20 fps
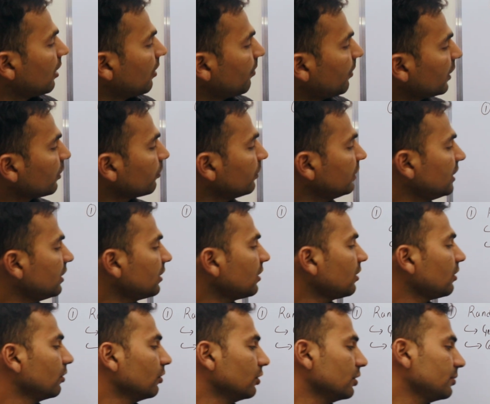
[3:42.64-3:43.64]
But within the
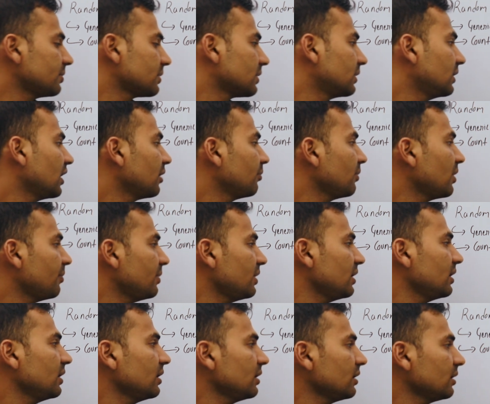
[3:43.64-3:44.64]
loops, there may
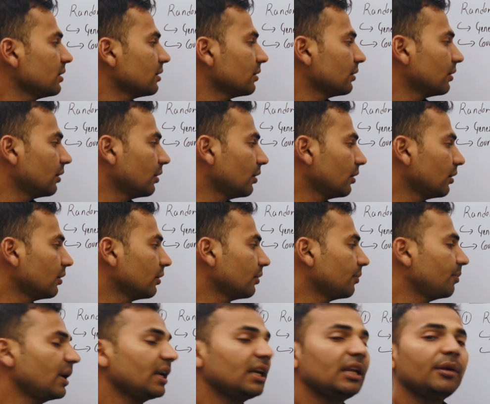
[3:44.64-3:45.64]
be
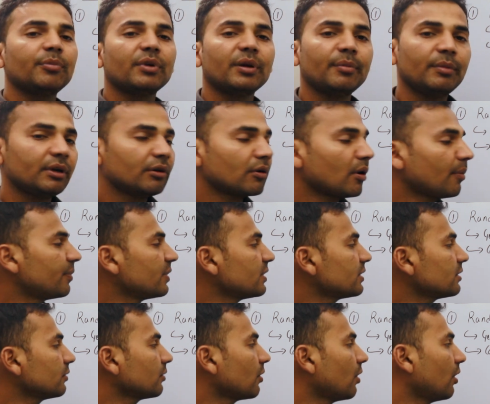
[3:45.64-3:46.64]
many primitive
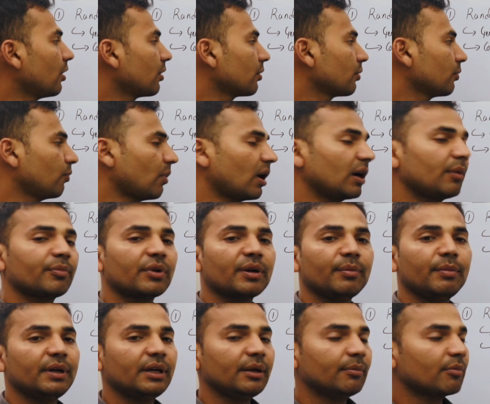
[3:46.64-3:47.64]
operations or one
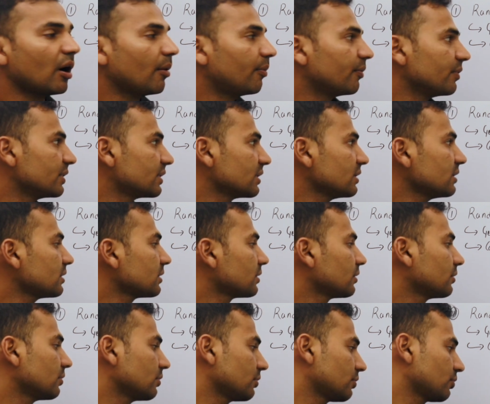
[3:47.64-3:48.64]
primitive operations.
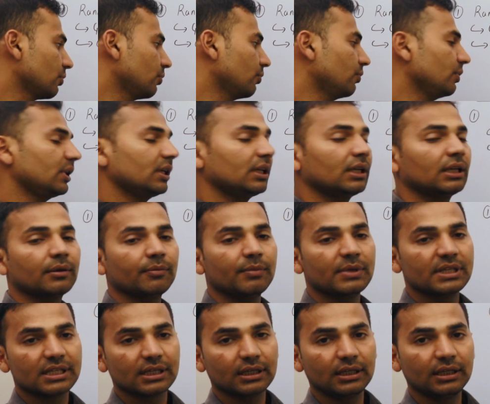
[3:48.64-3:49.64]
So we
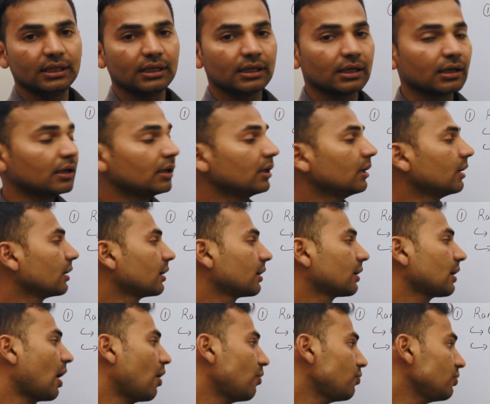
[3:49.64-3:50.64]
basically
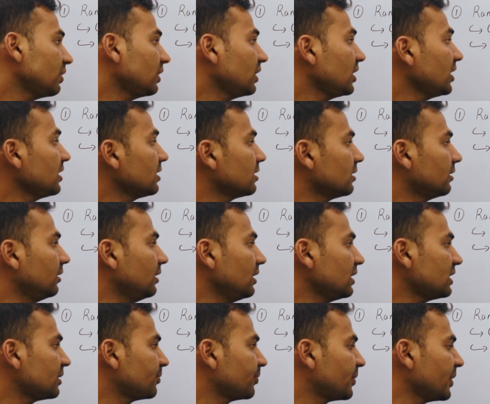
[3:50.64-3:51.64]
count
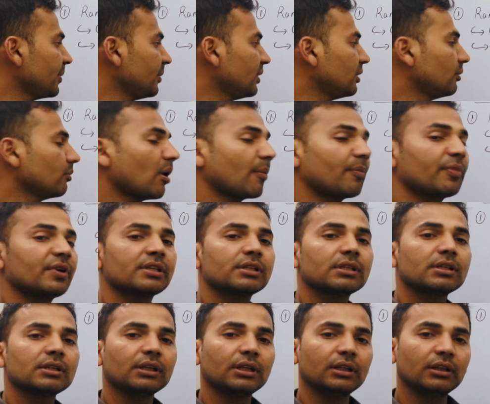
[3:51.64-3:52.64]
these primitive
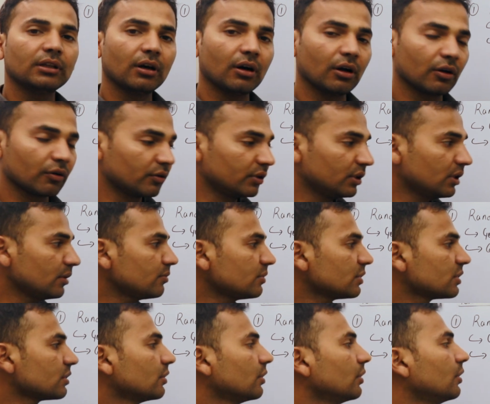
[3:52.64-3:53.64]
operations in the algorithms
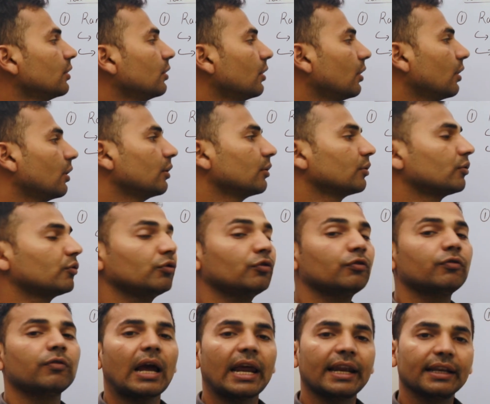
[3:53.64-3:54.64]
to
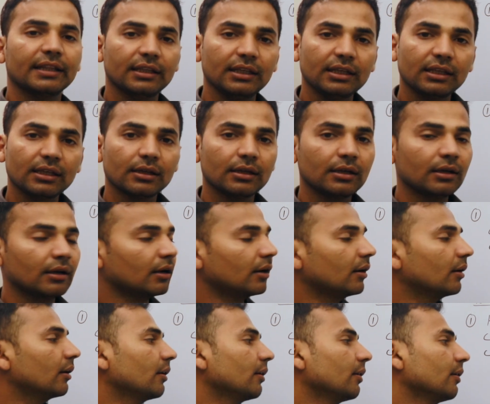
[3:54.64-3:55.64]
find the
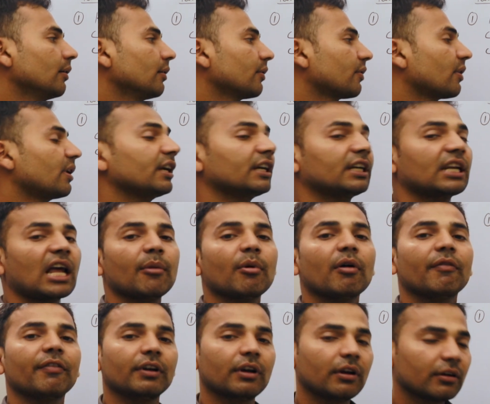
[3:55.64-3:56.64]
running time
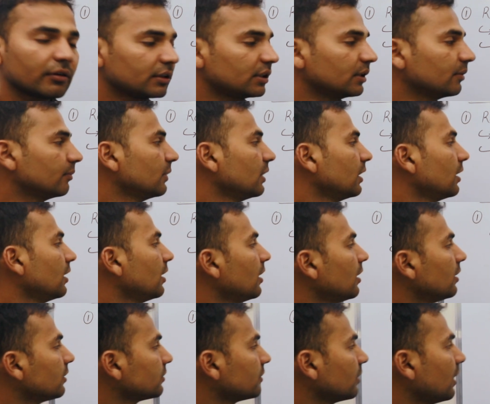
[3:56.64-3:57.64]
of an algorithm.
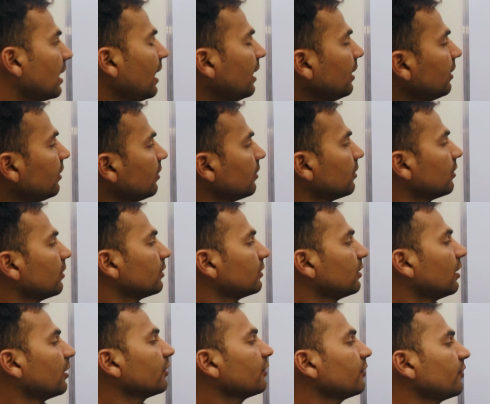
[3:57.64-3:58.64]
So and
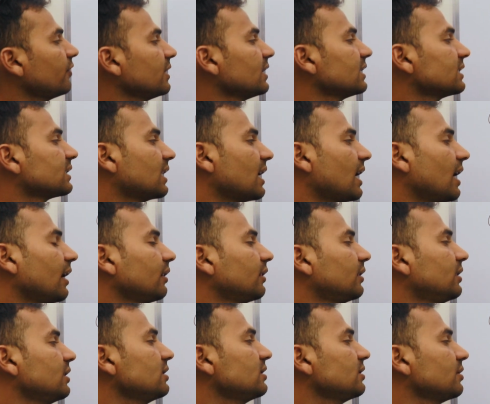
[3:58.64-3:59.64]
the other thing is that
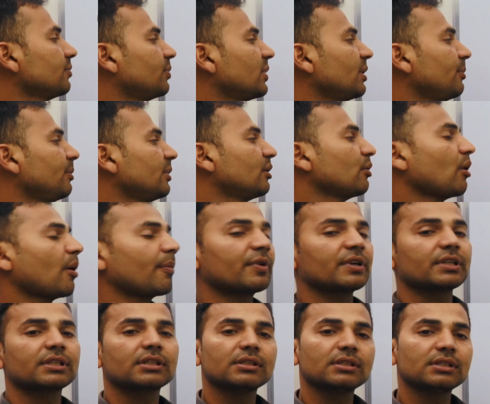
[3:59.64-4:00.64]
these primitive
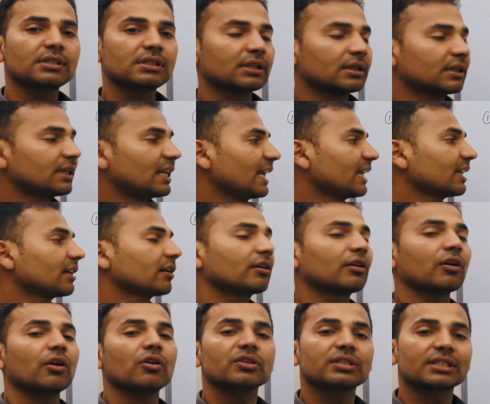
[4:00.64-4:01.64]
operations take
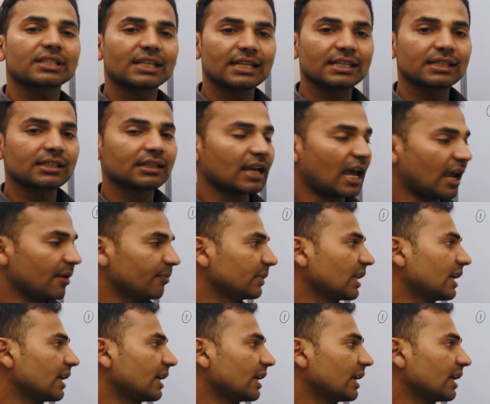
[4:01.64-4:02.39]
constant time.